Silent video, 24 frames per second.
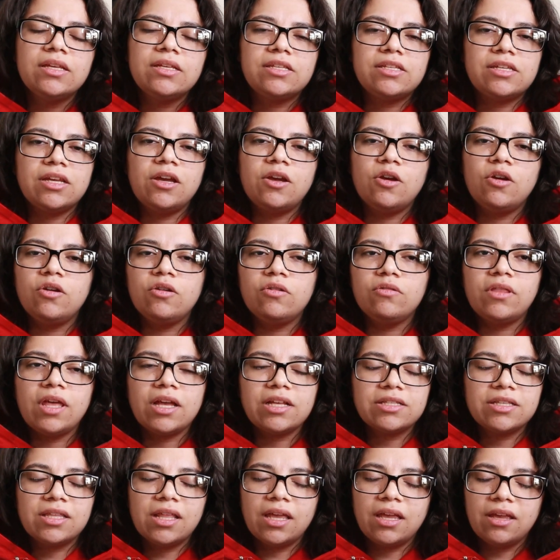So
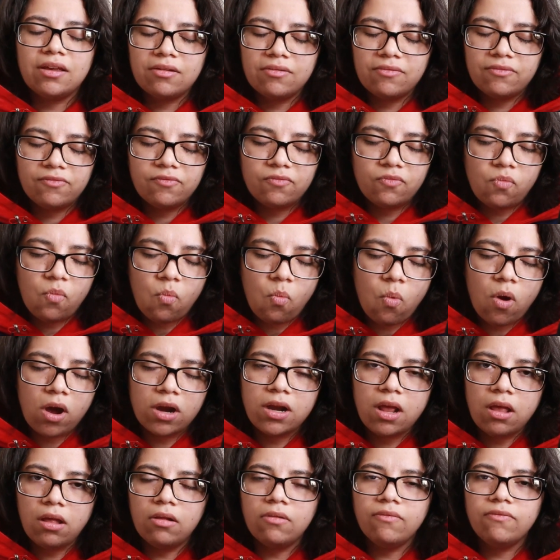that's like
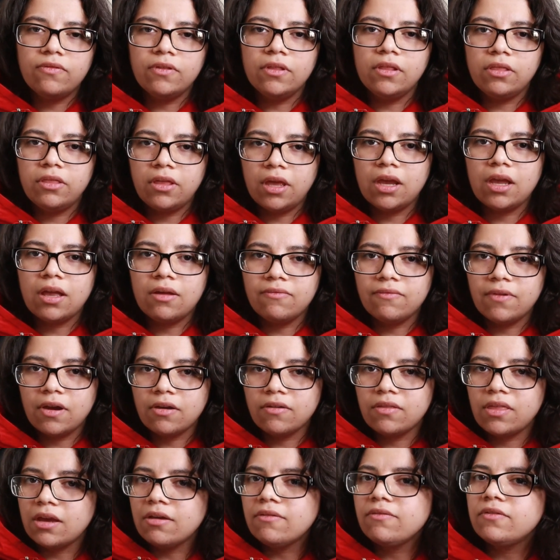one helpful thing I'm
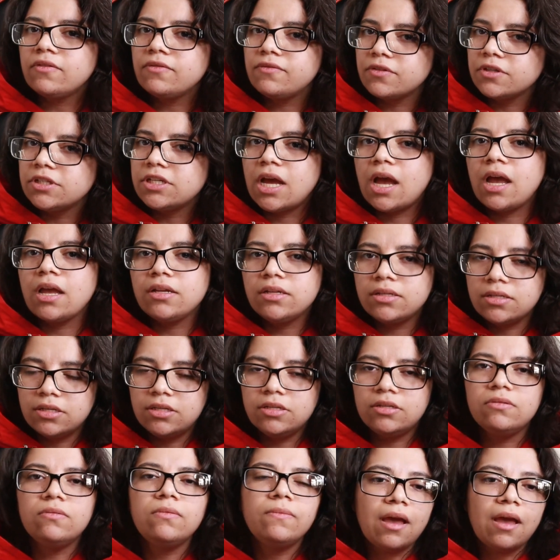very thankful for Diane to do.